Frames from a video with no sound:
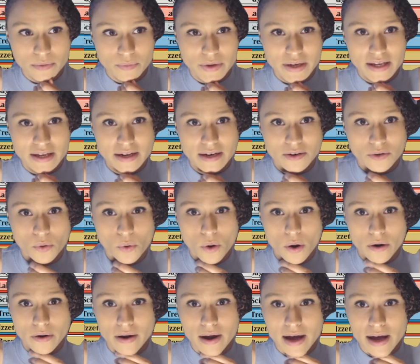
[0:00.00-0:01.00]
we can get an
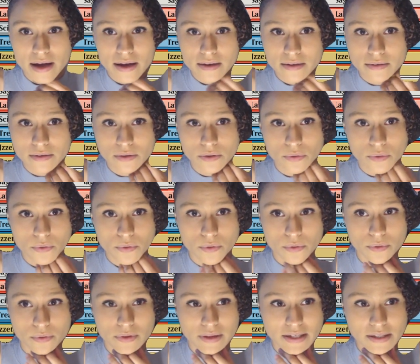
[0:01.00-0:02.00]
aura.
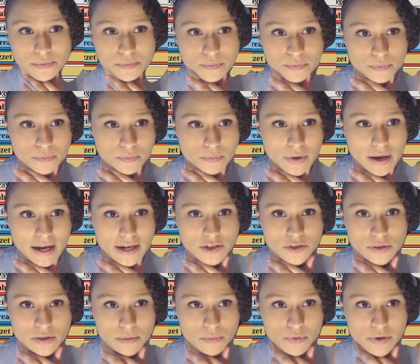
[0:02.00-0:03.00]
Oh, that's
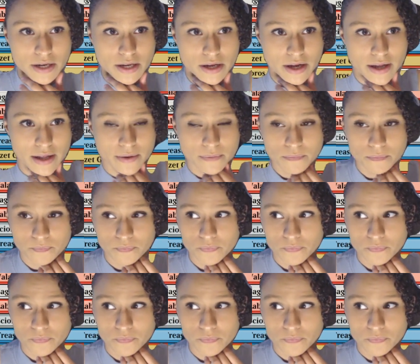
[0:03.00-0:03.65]
actually pretty good.